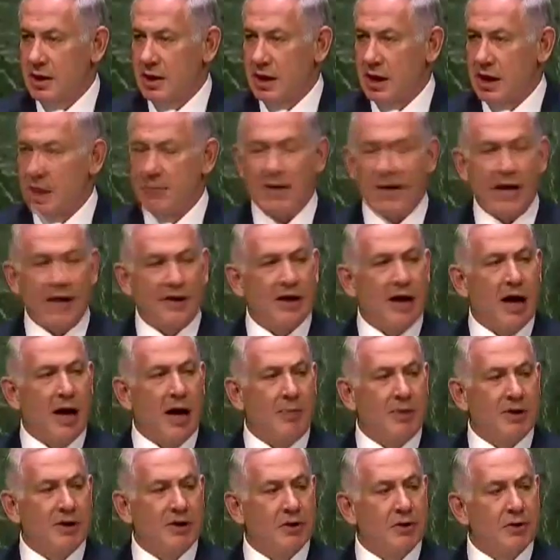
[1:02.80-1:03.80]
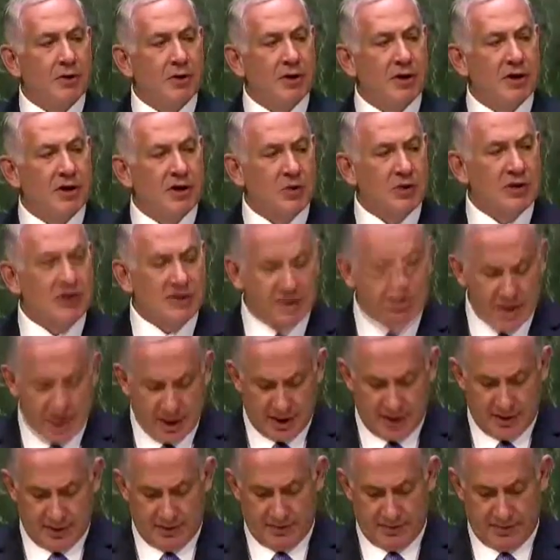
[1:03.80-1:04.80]
and about the opportunities we
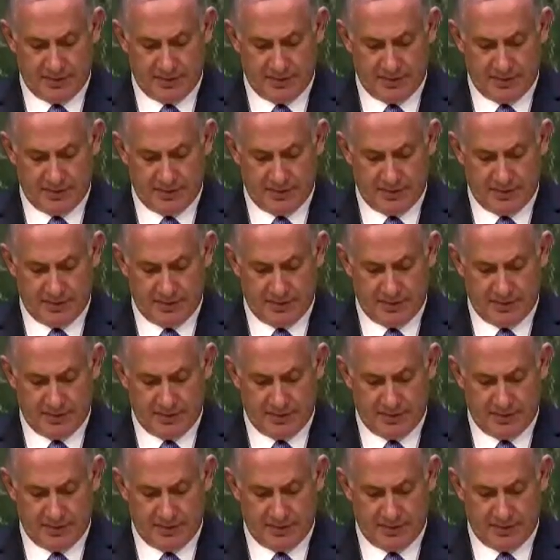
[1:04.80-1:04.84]
see.